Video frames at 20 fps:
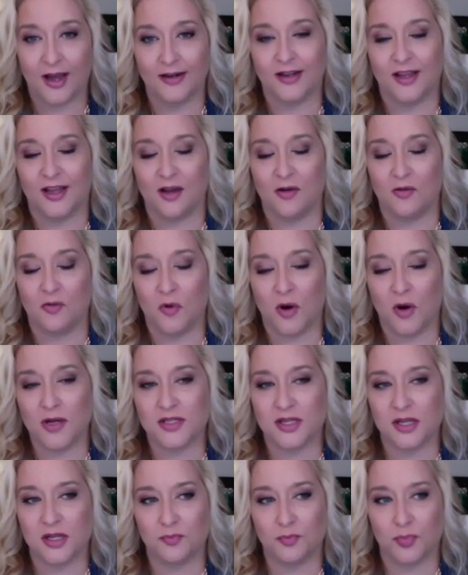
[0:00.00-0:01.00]
and it
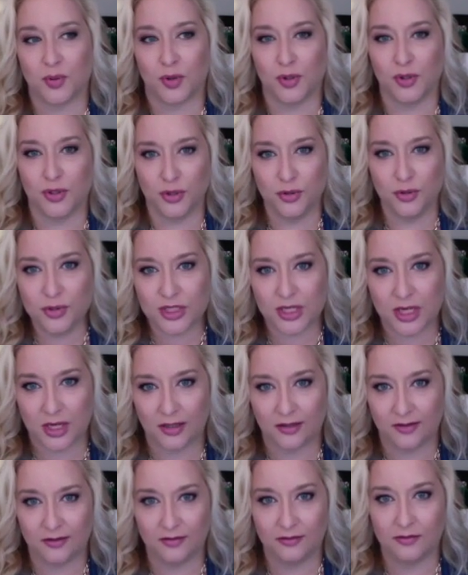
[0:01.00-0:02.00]
wasn't
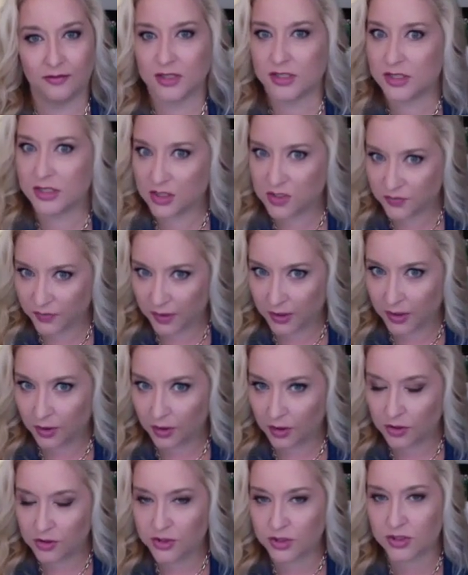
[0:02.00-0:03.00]
producing the six
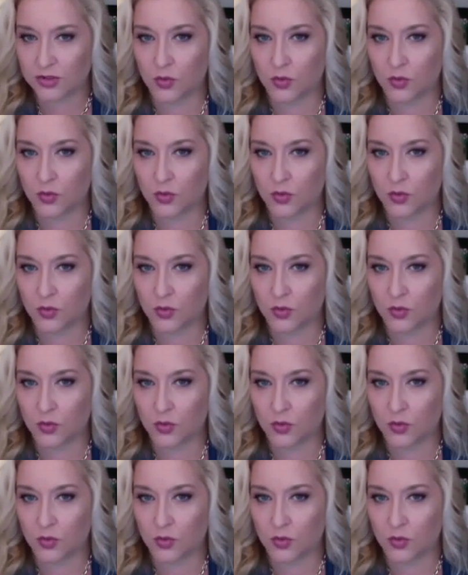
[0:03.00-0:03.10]
figures